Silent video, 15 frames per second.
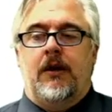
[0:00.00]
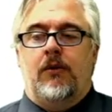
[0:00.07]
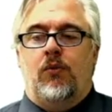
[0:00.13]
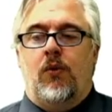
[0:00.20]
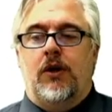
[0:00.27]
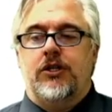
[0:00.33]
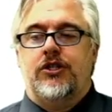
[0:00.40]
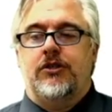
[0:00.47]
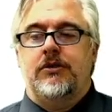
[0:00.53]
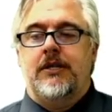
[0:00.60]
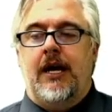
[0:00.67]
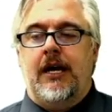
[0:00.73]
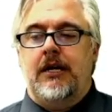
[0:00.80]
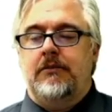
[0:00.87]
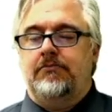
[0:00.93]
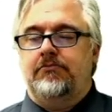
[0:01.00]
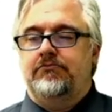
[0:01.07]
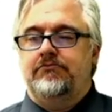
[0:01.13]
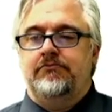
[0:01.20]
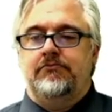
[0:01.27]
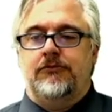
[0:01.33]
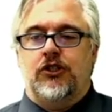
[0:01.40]
Once you're done,
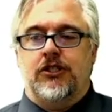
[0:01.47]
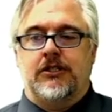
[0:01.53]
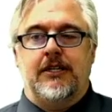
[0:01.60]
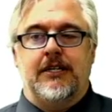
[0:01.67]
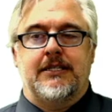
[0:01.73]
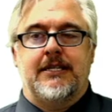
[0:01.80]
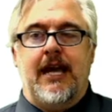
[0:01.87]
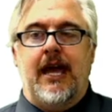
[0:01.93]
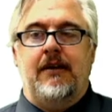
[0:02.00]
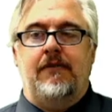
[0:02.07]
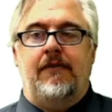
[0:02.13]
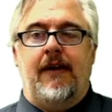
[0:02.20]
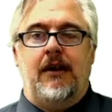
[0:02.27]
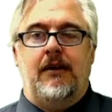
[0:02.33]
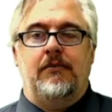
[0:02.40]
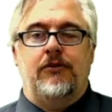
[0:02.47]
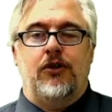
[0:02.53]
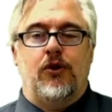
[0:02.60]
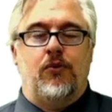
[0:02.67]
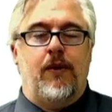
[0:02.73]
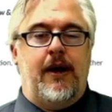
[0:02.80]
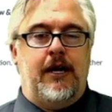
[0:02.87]
just click save and
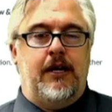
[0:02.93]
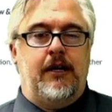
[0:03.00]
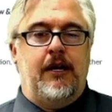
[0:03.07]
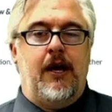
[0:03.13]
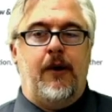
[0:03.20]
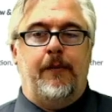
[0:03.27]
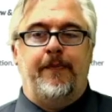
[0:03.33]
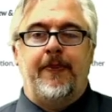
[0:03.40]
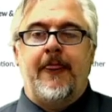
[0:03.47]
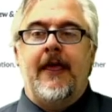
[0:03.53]
you're ready to go.